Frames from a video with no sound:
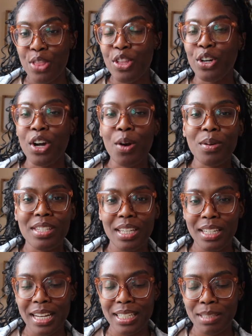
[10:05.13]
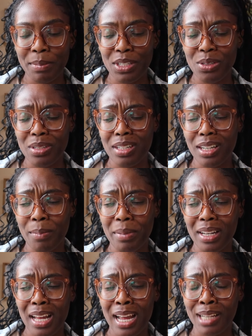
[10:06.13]
The girl was sitting next to me. She was looking at
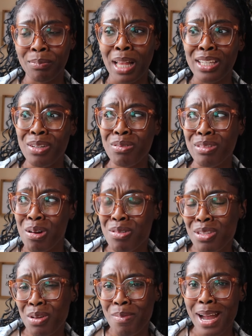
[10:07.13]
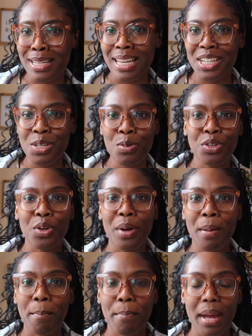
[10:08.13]
me like, you do too much. Like she was so
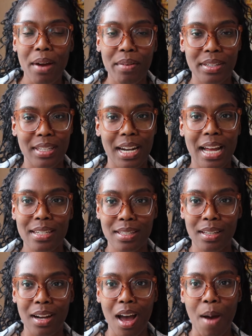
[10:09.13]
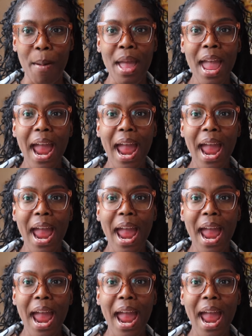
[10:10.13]
embarrassed that I stood up.